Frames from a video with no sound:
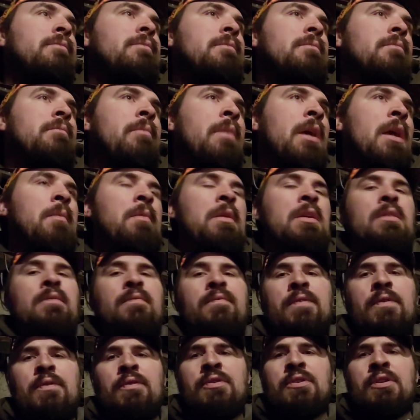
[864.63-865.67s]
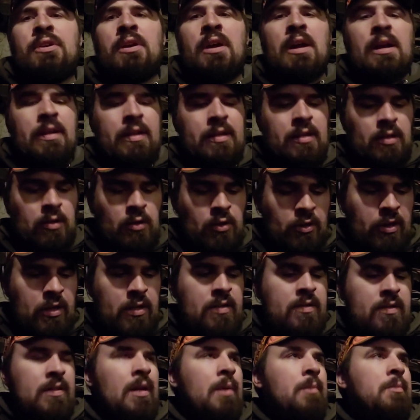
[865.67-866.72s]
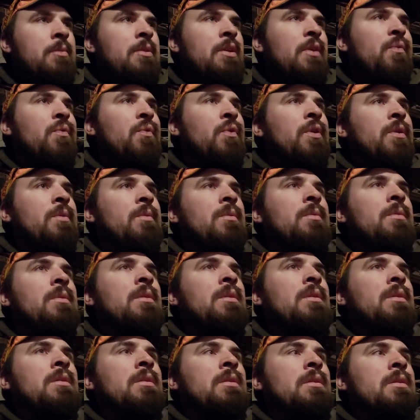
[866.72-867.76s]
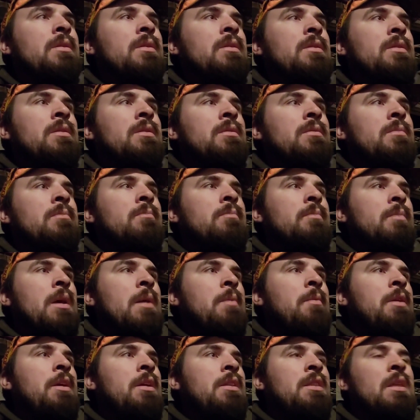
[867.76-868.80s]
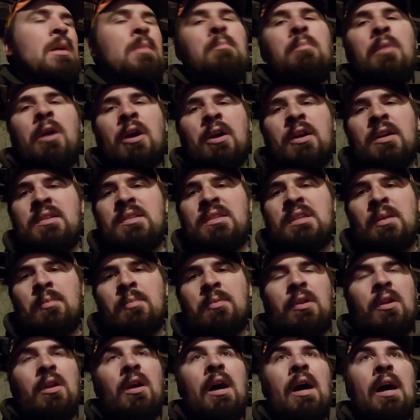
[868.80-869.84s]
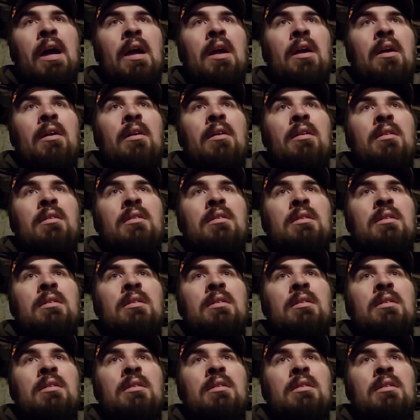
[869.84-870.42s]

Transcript: maybe in the future I need to look into something different. Maybe get them buckets up a little higher.